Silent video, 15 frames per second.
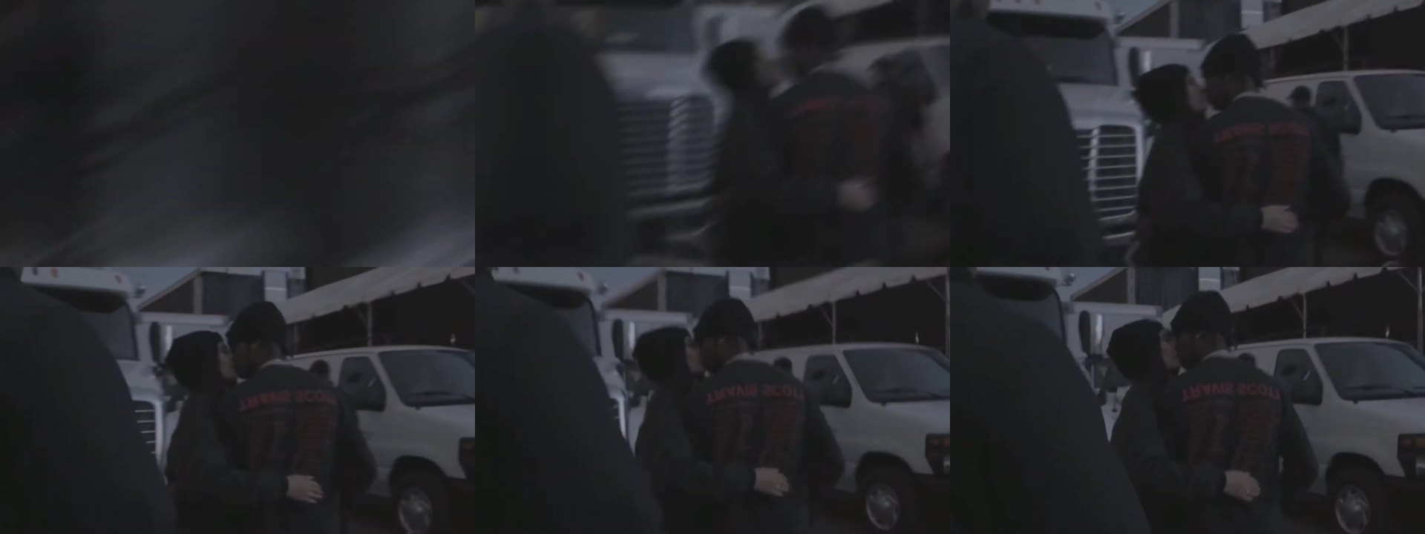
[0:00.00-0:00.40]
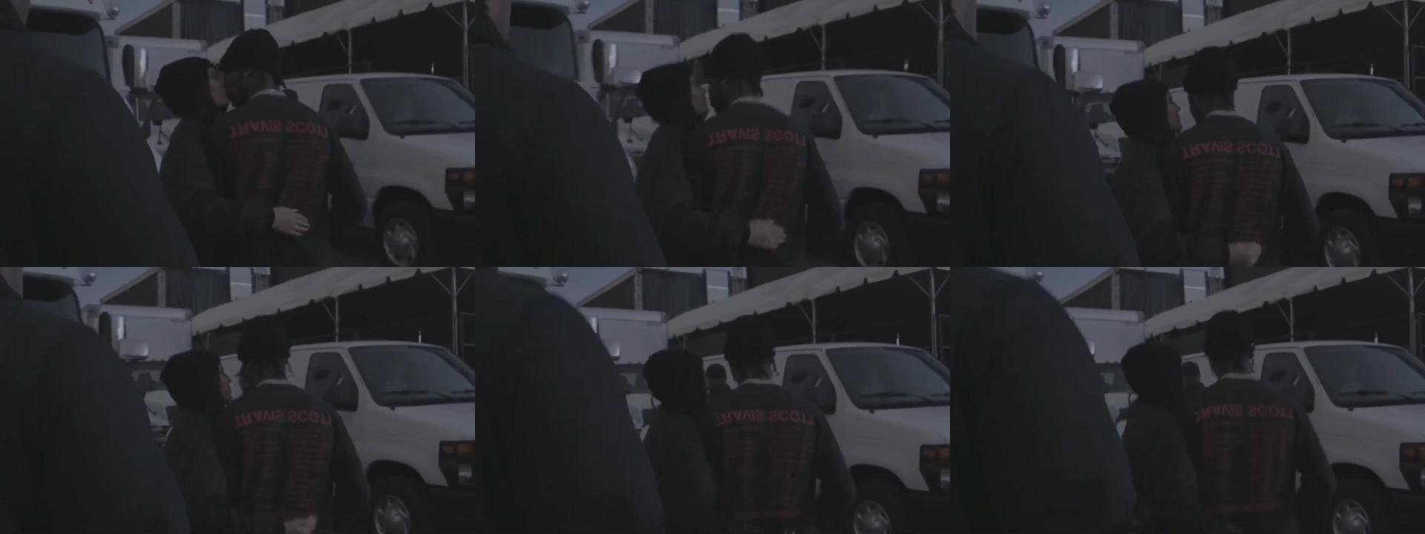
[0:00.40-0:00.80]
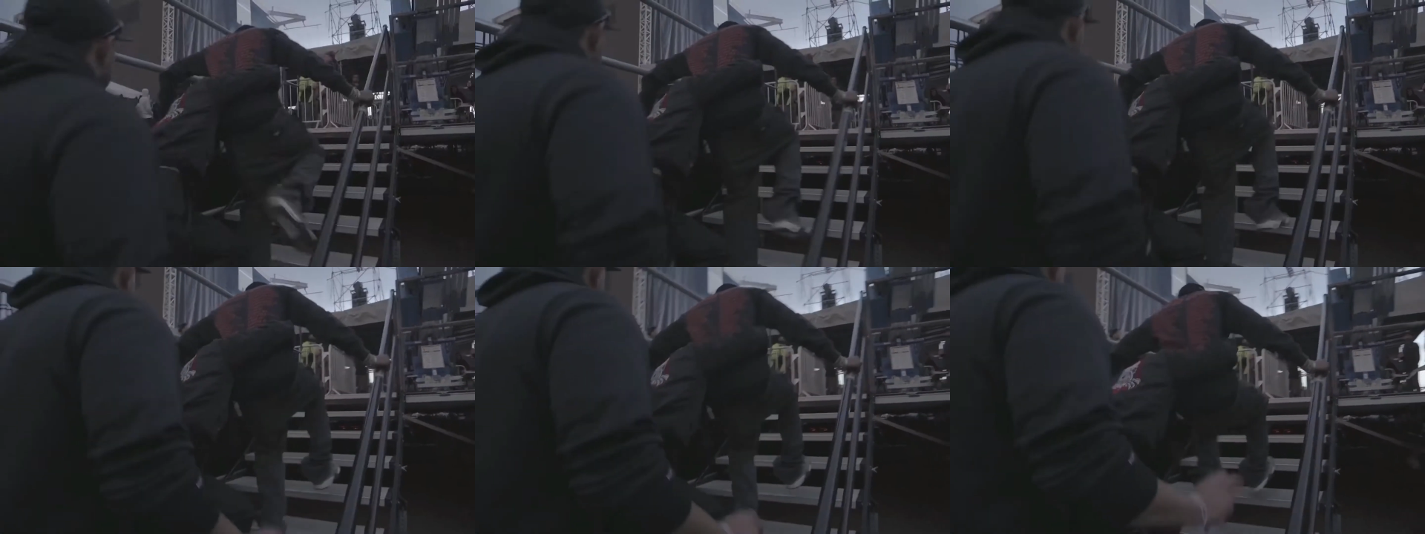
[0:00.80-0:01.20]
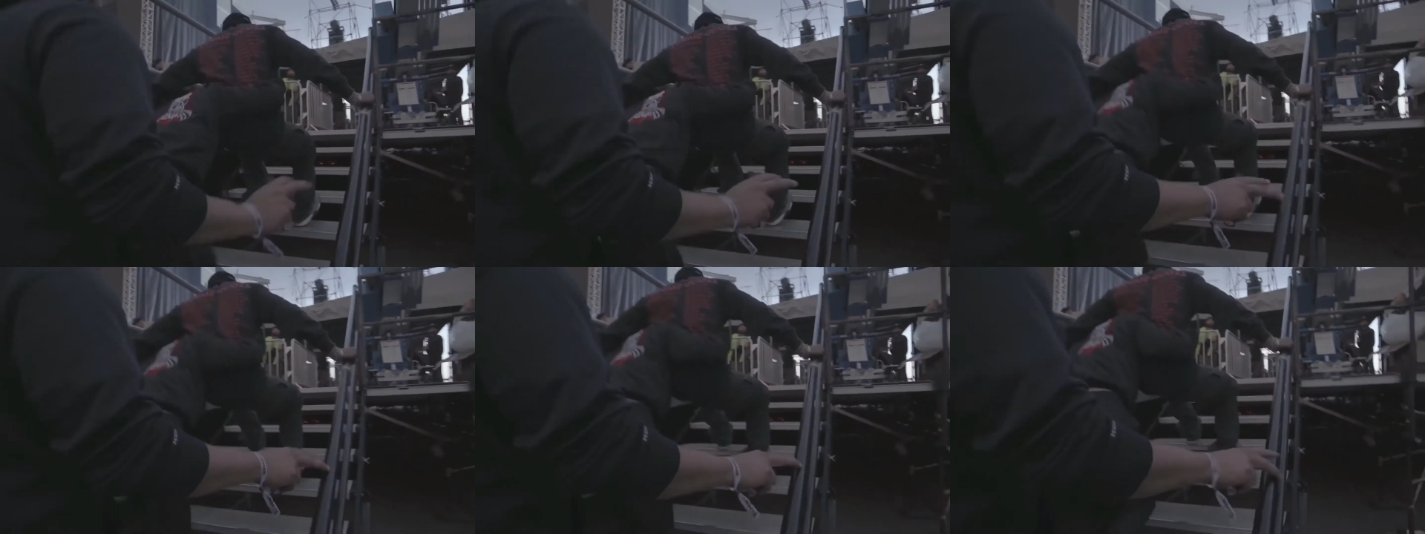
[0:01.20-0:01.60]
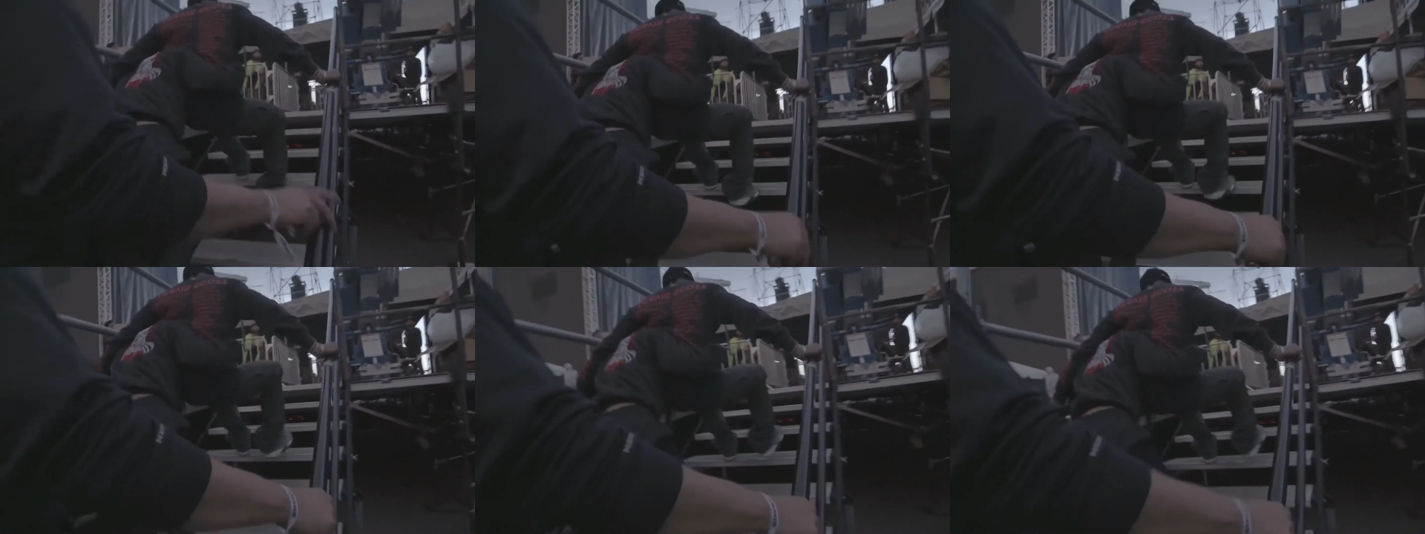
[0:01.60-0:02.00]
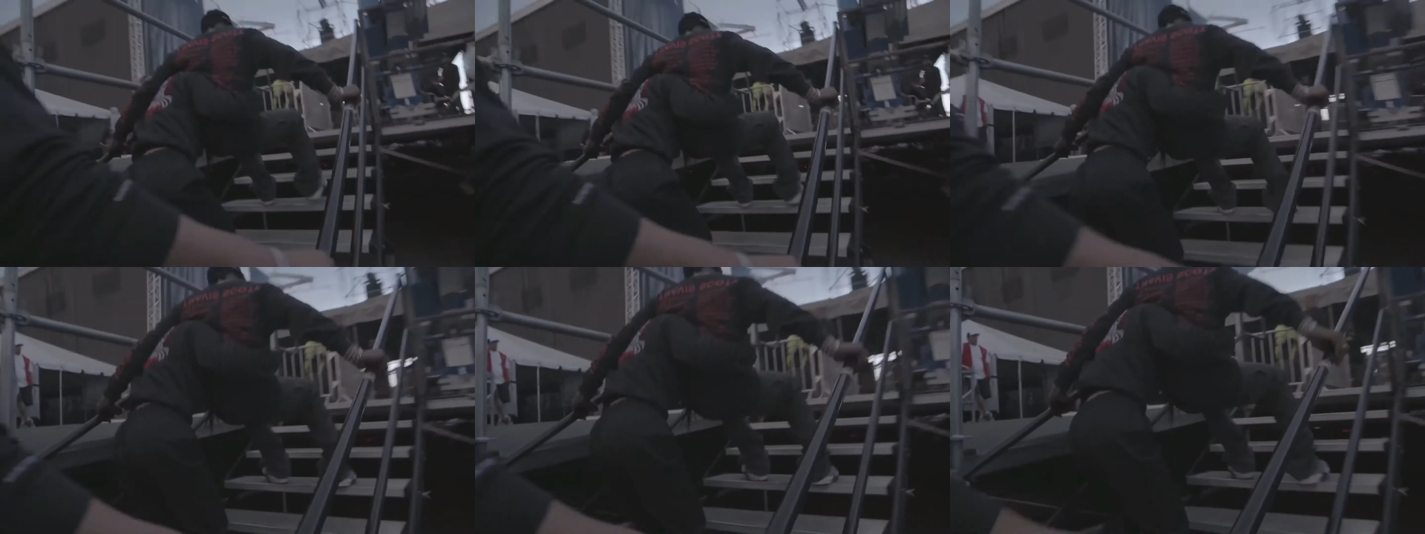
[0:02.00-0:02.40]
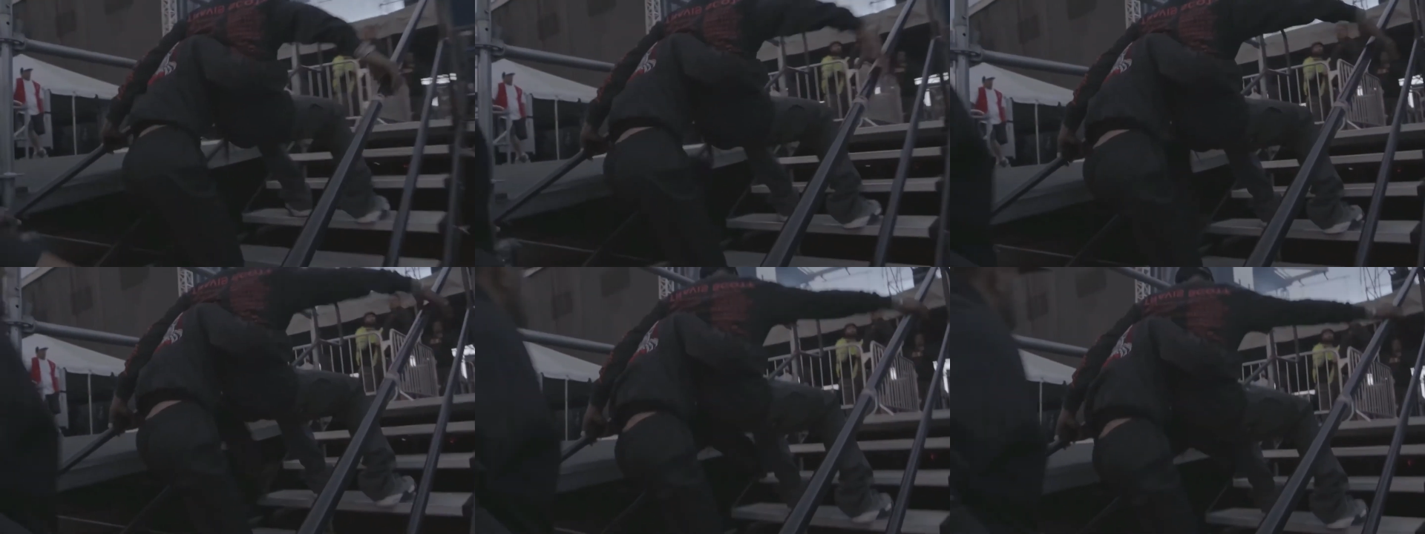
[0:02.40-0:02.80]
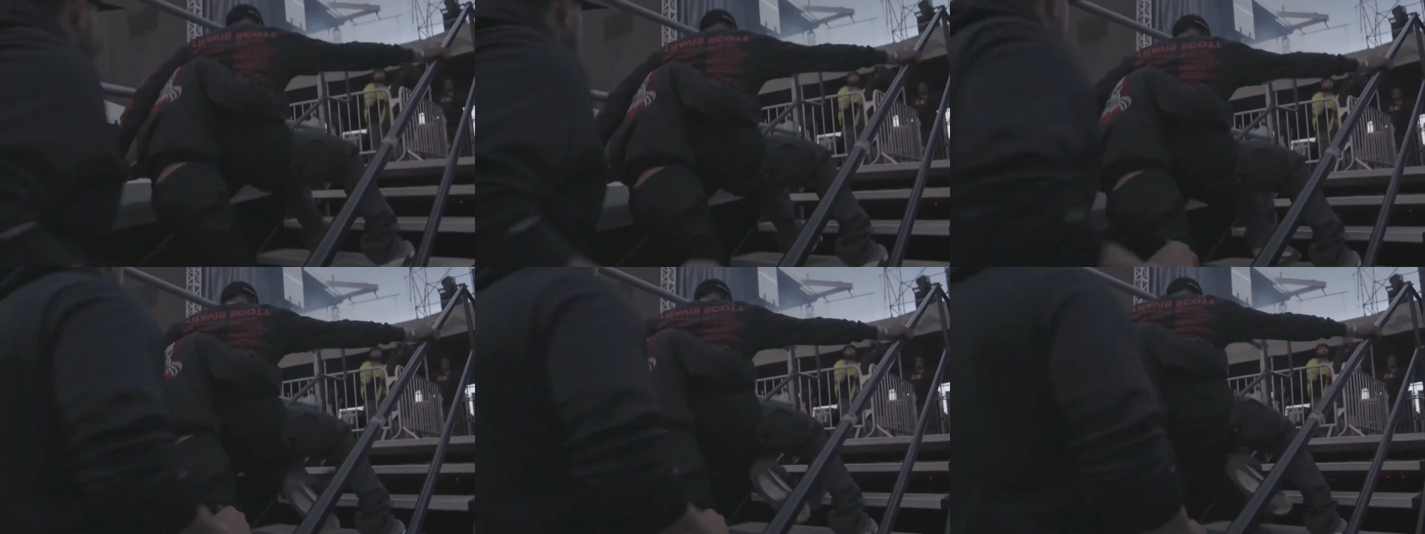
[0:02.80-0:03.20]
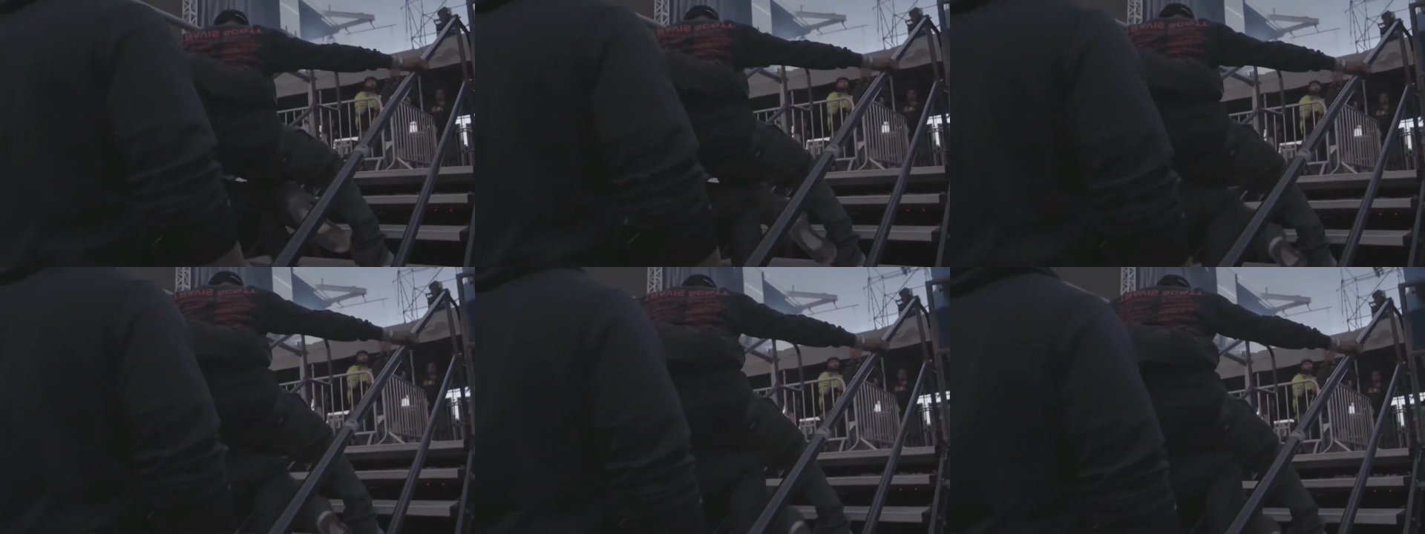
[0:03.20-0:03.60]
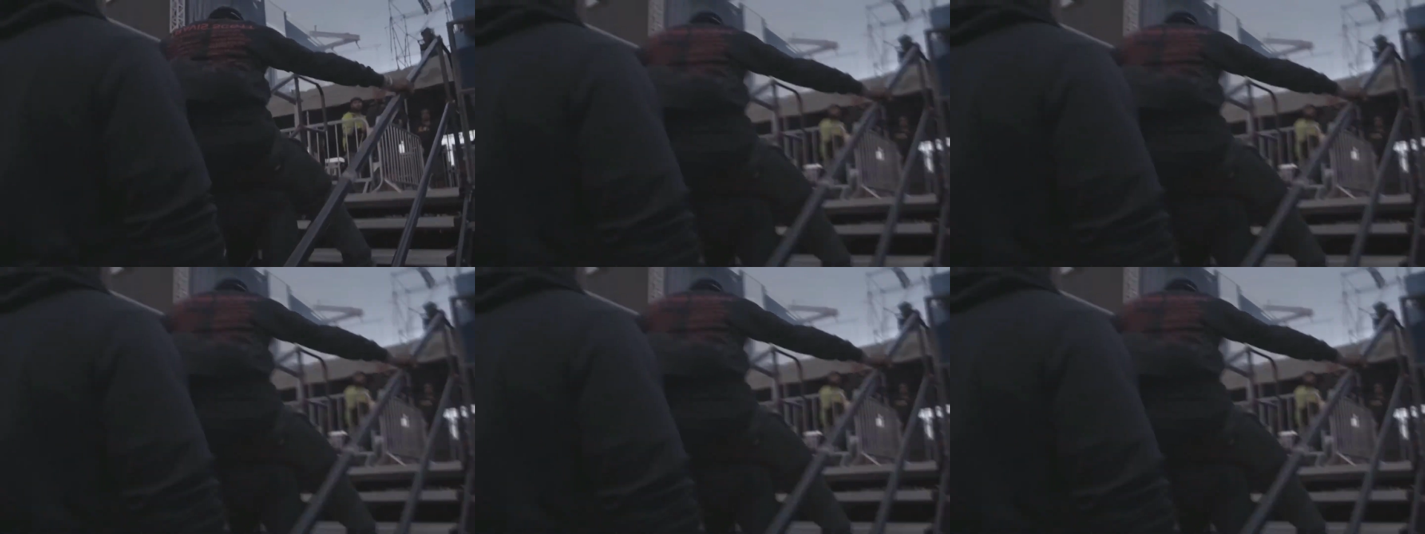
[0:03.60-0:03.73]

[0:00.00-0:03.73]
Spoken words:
[unreadable: no face in view]